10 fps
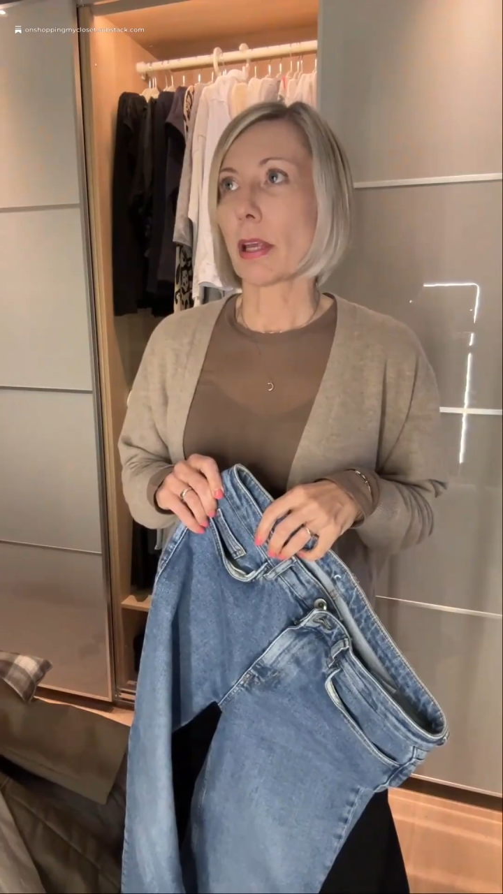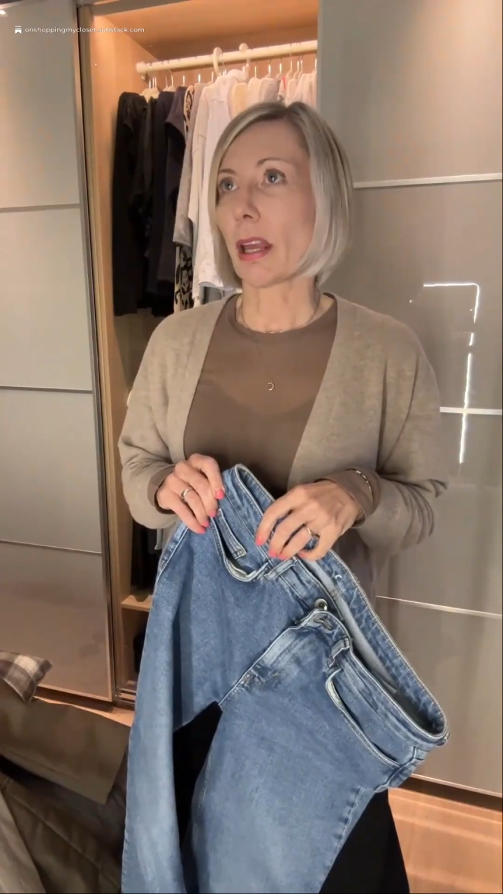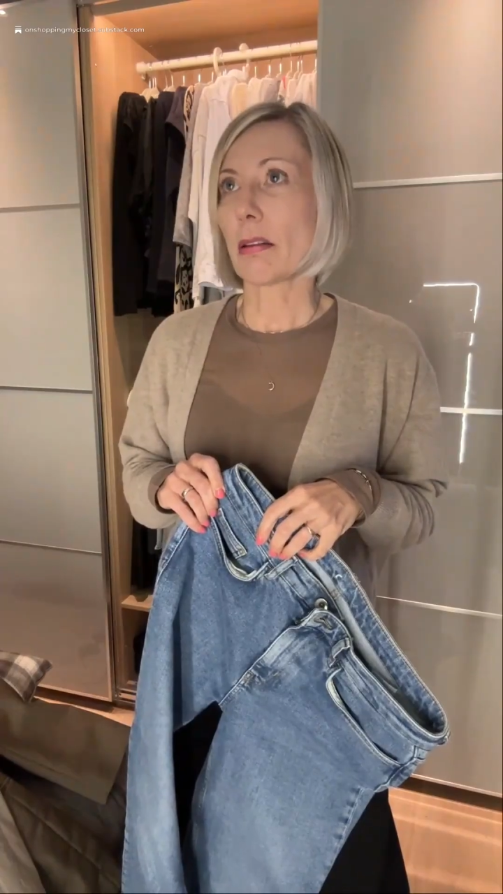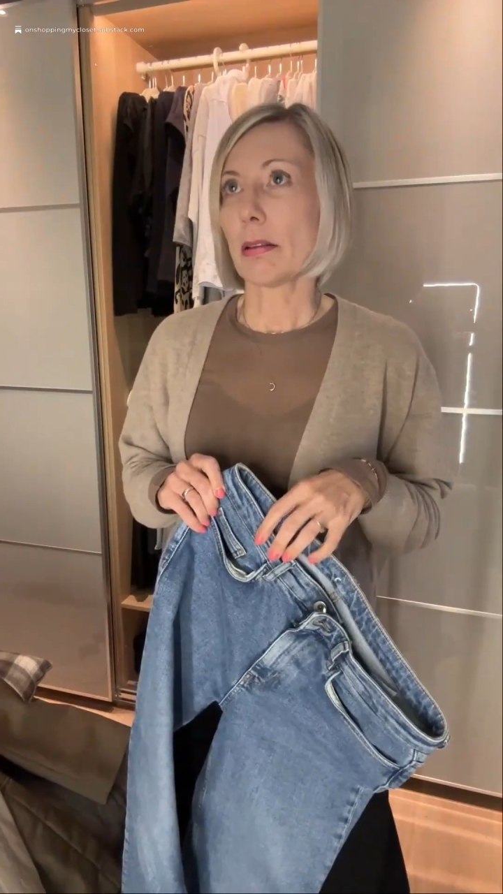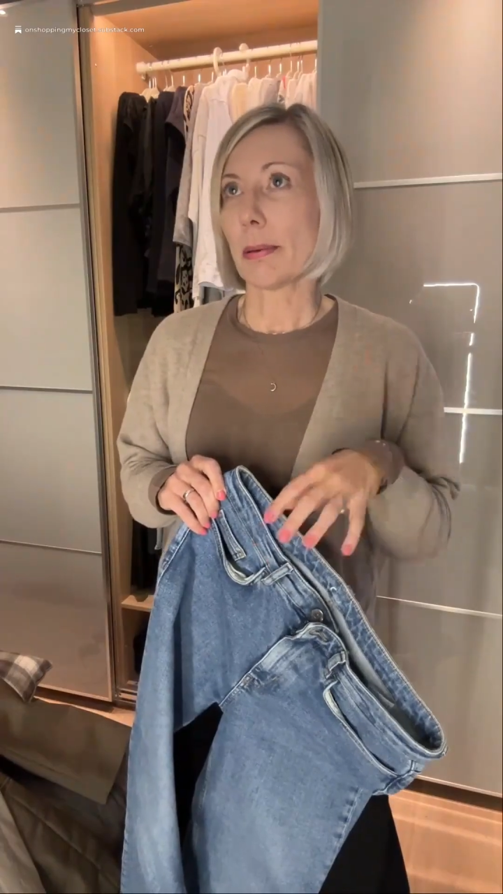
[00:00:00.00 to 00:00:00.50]

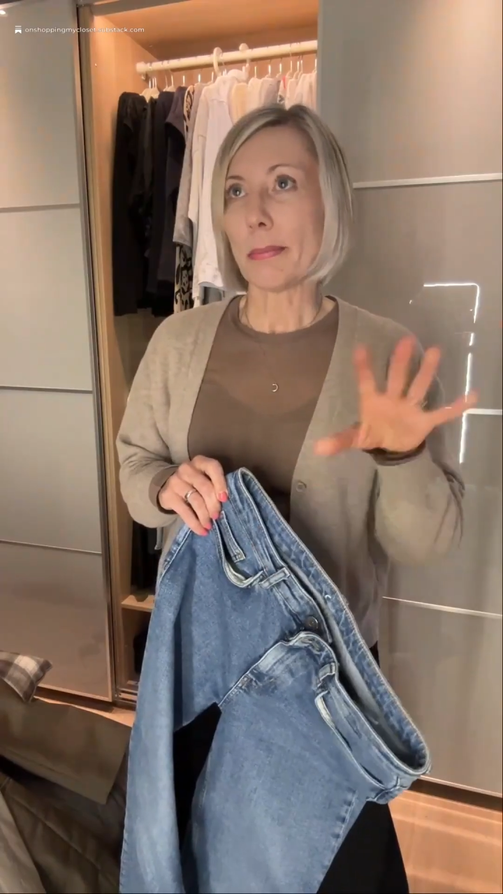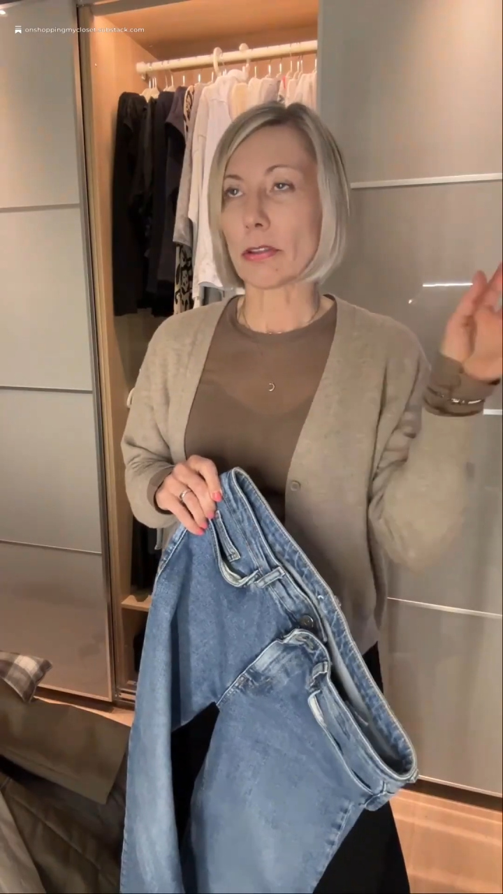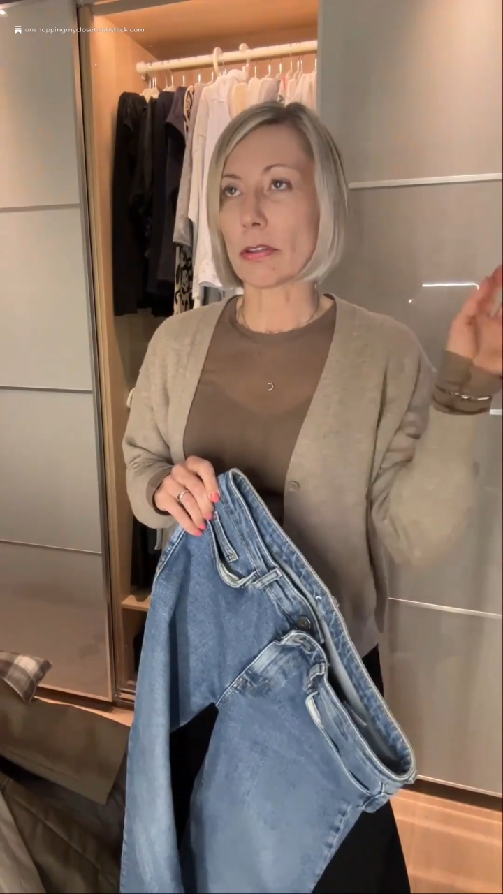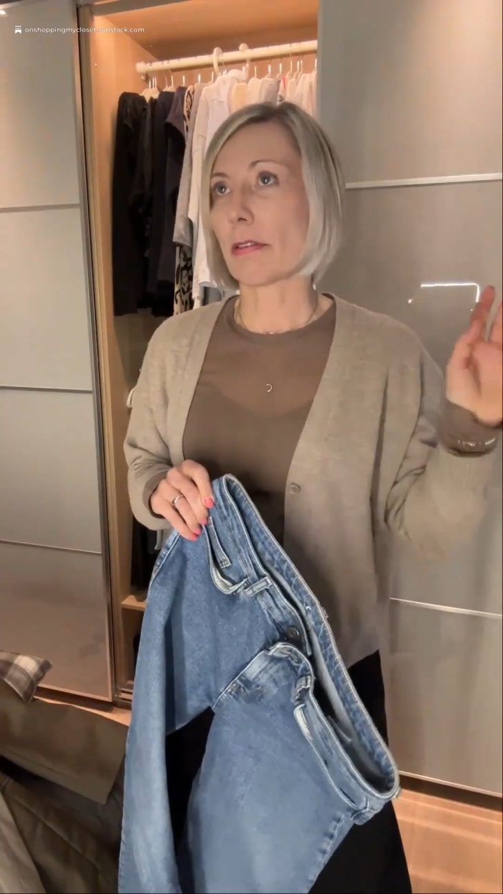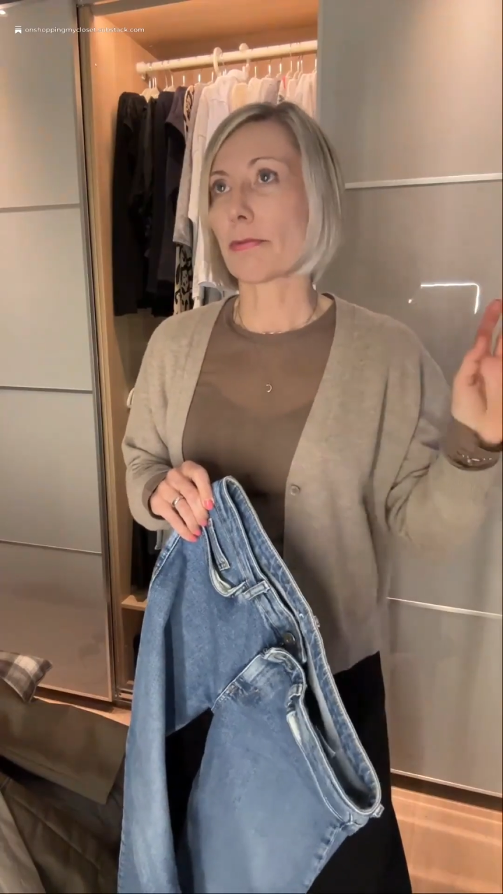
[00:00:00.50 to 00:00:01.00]
a
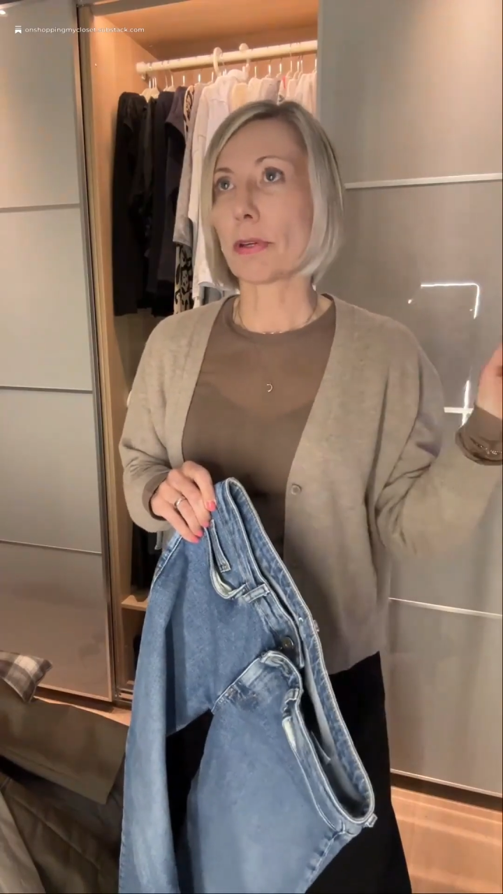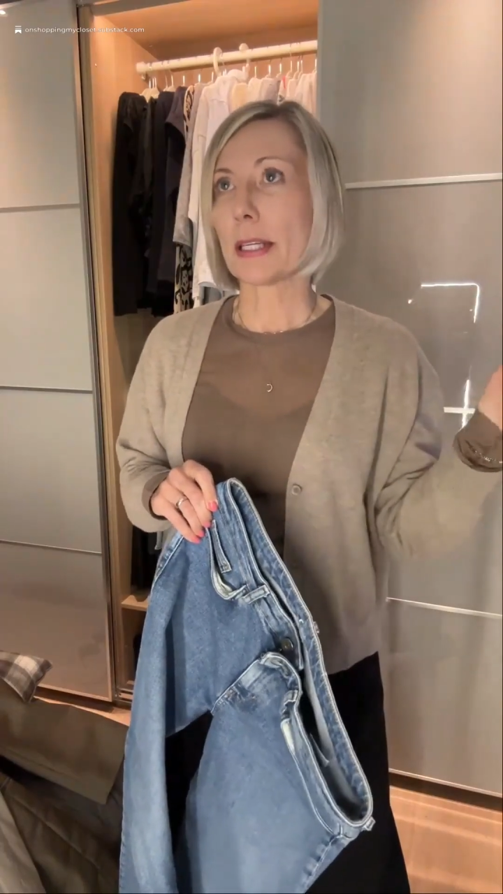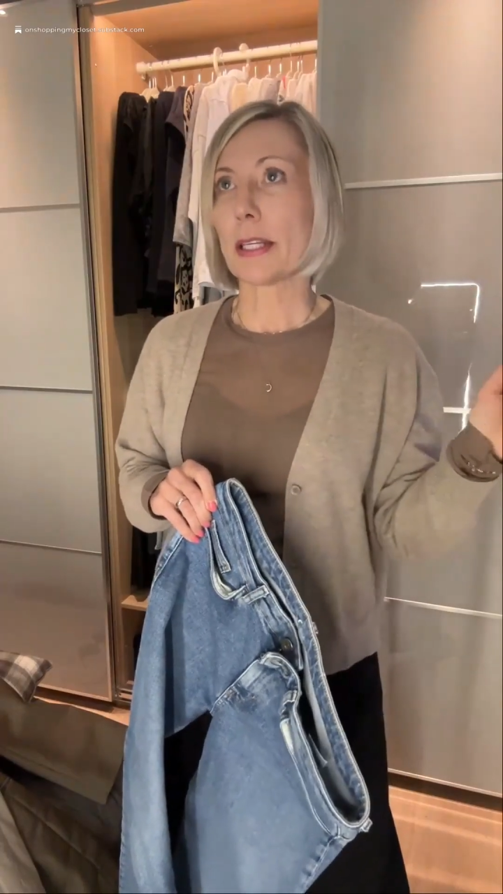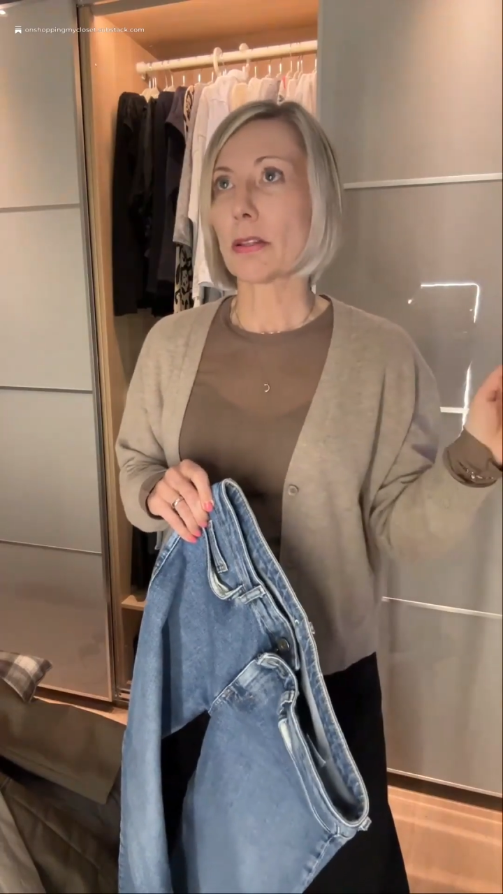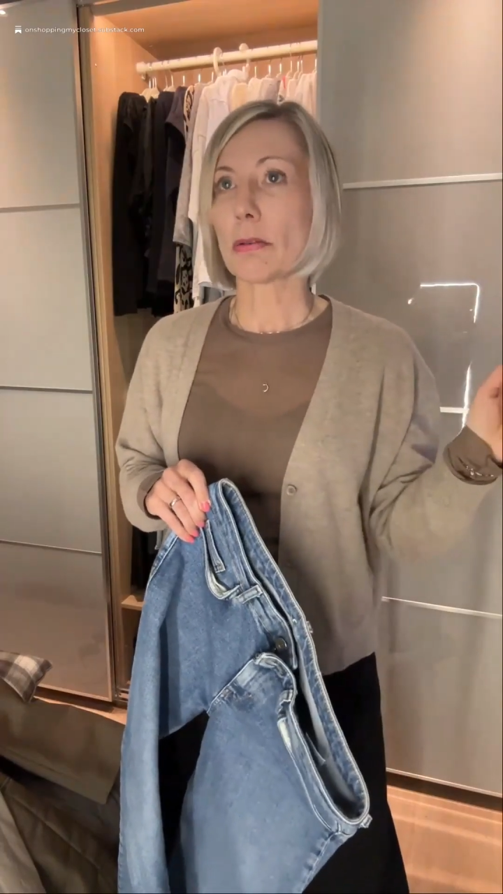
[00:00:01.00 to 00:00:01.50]
number of
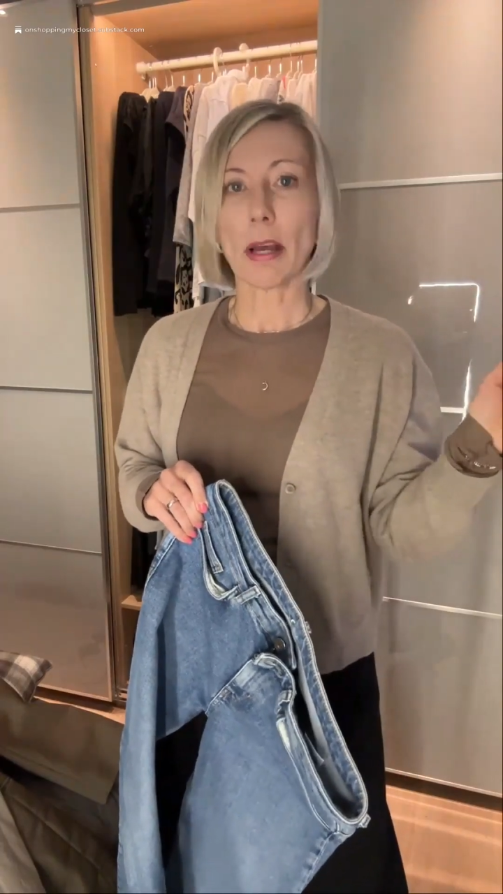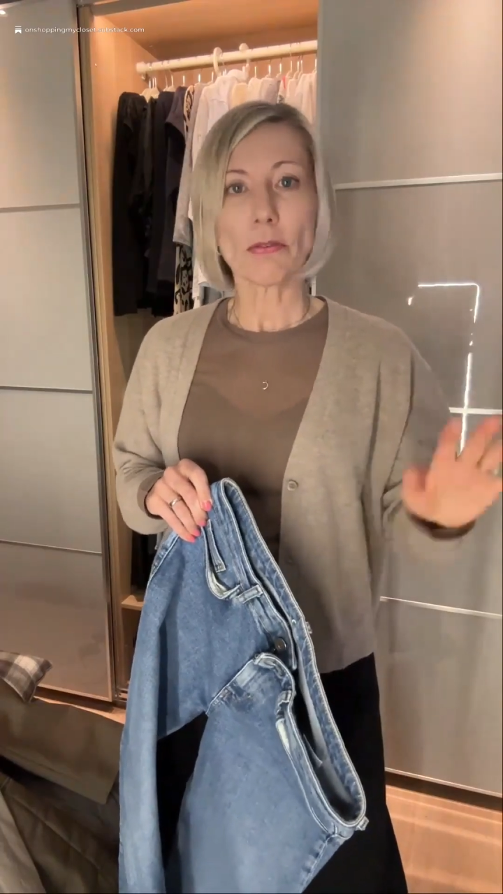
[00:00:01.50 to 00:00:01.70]
really good